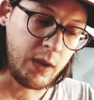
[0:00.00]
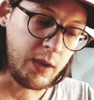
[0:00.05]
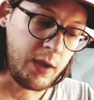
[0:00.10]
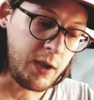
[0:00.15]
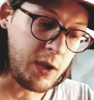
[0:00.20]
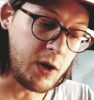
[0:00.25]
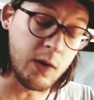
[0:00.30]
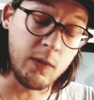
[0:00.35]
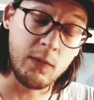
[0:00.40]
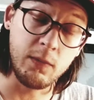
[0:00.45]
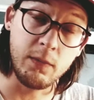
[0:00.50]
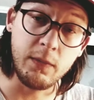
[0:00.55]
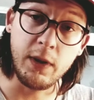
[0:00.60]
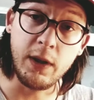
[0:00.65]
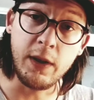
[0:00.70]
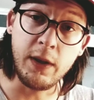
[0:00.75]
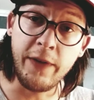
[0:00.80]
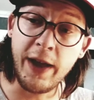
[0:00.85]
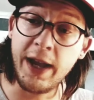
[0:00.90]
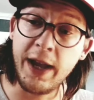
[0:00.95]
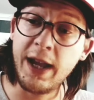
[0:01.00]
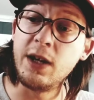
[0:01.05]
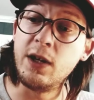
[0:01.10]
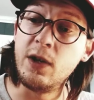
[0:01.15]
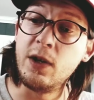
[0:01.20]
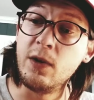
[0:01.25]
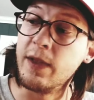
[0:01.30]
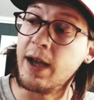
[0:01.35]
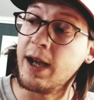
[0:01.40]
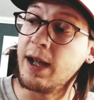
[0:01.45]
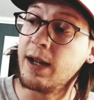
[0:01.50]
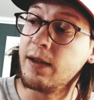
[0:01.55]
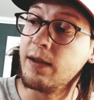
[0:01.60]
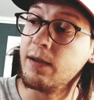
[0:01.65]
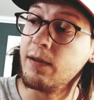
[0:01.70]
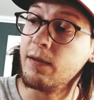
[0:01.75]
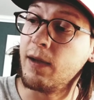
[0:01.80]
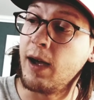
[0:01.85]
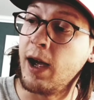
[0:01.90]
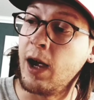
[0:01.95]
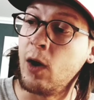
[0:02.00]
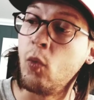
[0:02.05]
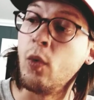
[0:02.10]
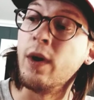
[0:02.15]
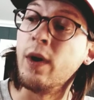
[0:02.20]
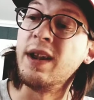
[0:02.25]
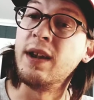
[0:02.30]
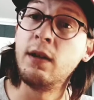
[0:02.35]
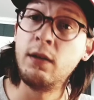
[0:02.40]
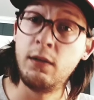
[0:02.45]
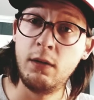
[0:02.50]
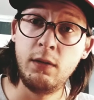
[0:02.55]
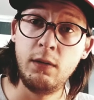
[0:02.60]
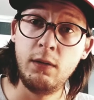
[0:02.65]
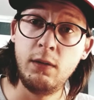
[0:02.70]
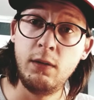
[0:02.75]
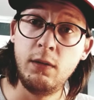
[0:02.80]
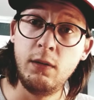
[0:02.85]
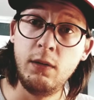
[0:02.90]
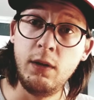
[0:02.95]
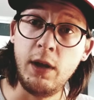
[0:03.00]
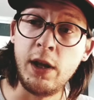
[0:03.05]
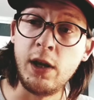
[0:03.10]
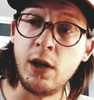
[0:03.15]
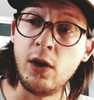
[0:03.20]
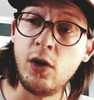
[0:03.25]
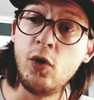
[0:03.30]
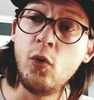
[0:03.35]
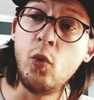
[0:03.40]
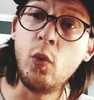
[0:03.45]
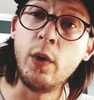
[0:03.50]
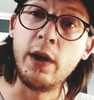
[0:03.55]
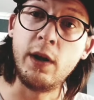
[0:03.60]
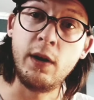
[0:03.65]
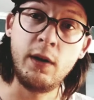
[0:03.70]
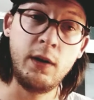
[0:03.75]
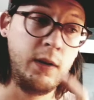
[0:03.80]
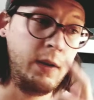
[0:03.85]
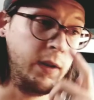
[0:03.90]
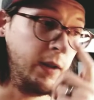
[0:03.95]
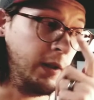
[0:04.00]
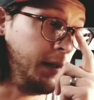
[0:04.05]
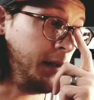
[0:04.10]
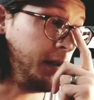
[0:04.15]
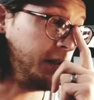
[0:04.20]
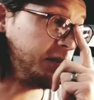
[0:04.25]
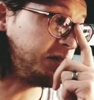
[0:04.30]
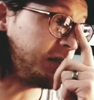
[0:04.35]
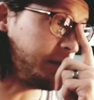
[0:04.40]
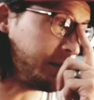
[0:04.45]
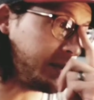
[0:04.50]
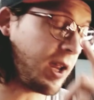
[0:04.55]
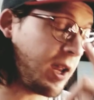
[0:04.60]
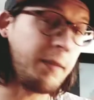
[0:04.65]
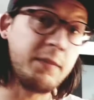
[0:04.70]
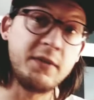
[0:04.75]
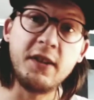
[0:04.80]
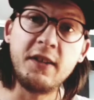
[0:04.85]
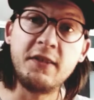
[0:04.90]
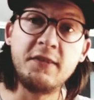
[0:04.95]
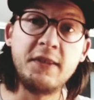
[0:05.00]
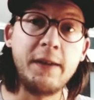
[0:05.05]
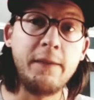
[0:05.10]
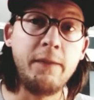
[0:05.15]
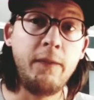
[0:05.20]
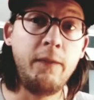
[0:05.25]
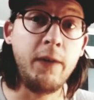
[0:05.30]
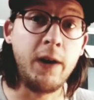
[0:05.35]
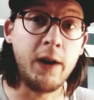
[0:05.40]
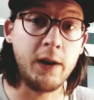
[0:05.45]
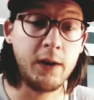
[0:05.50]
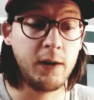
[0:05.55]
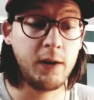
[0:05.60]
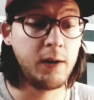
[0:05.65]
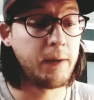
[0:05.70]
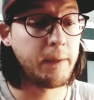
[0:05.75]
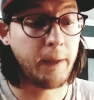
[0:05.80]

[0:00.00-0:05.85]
if I can do that, I win. And you win. Sometimes I say fuck.